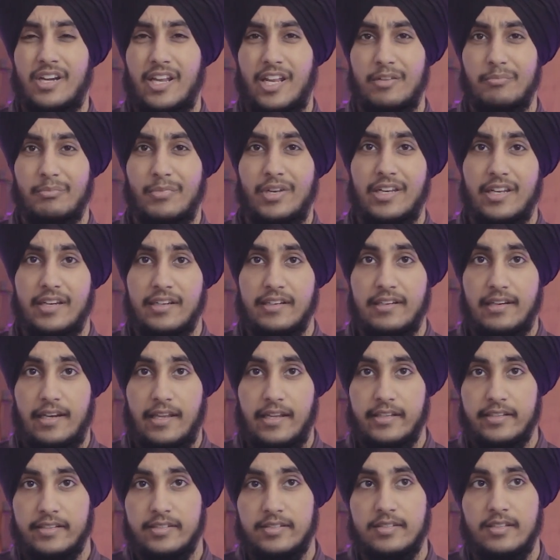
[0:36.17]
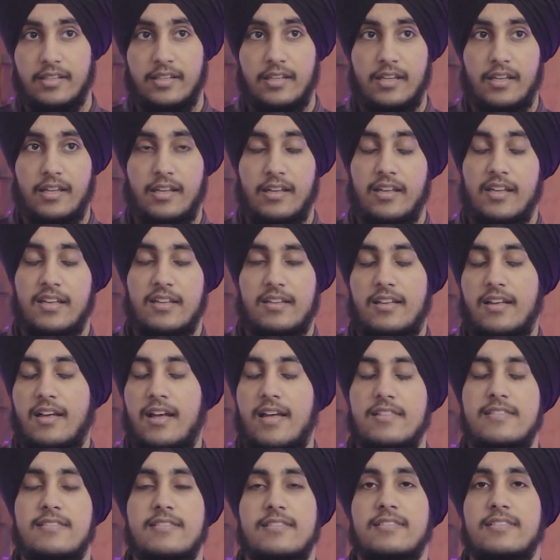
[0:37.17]
10 million clicks,
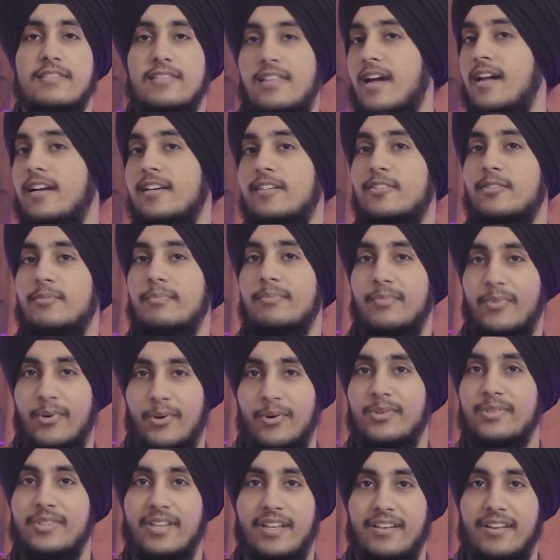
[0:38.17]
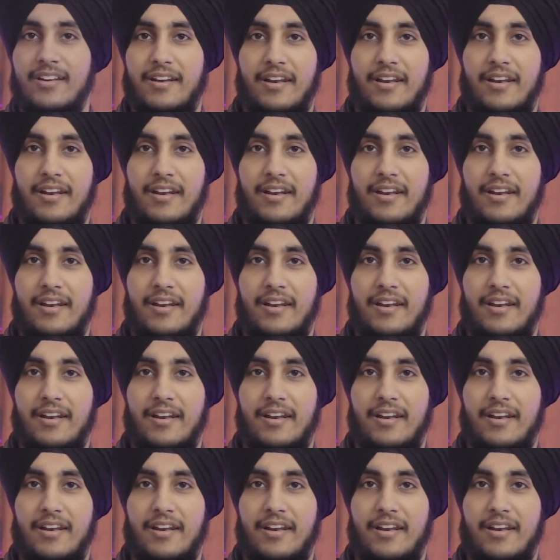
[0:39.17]
and that's more than